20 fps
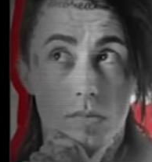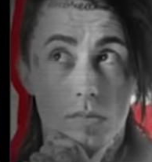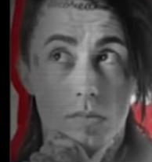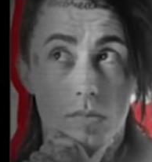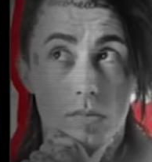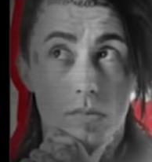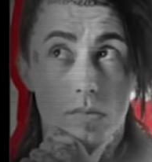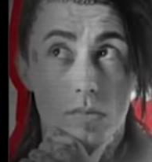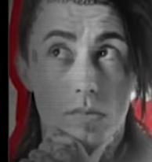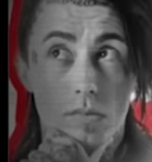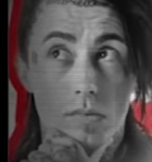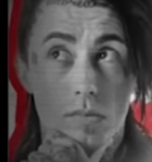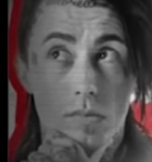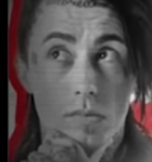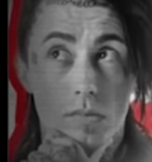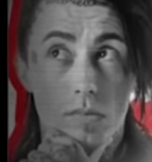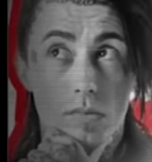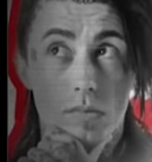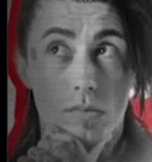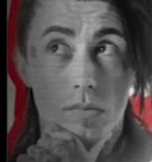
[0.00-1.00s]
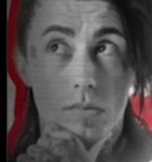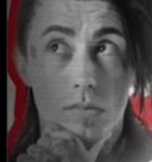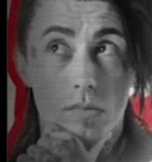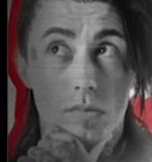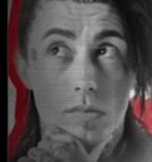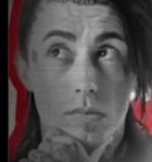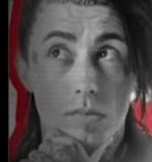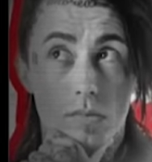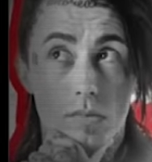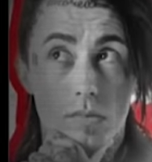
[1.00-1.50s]

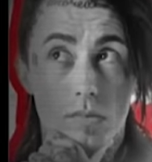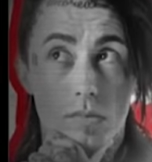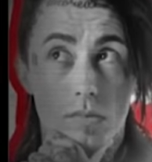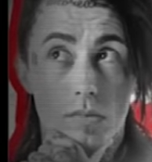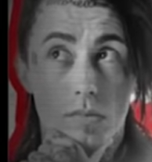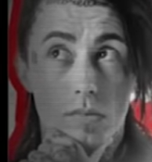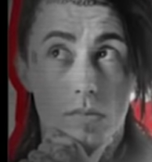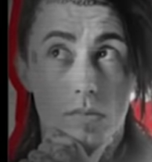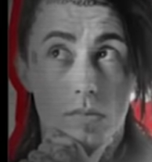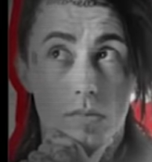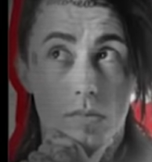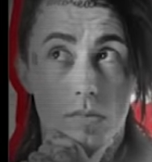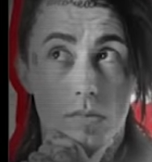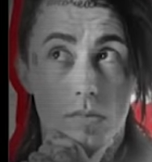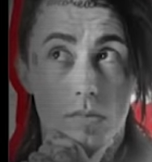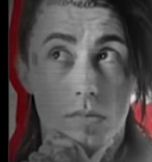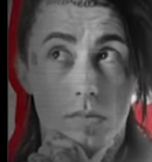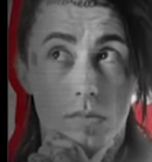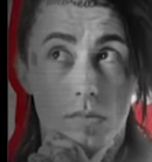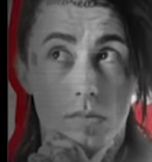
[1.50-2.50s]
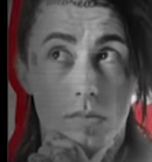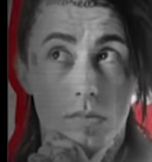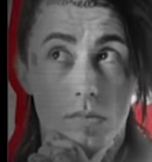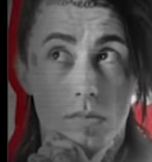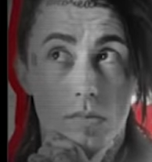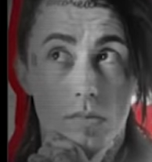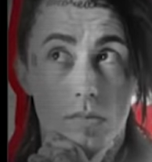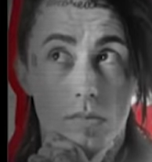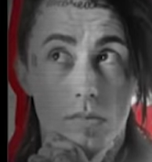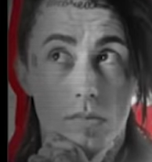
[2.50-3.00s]

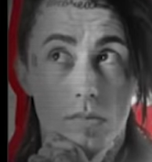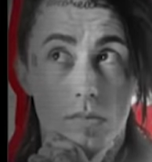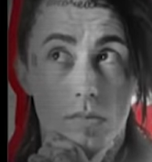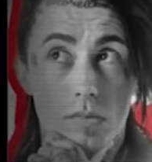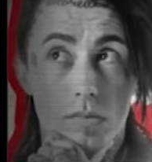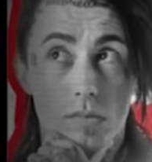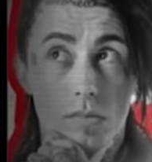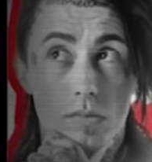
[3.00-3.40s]
The person shown says nothing.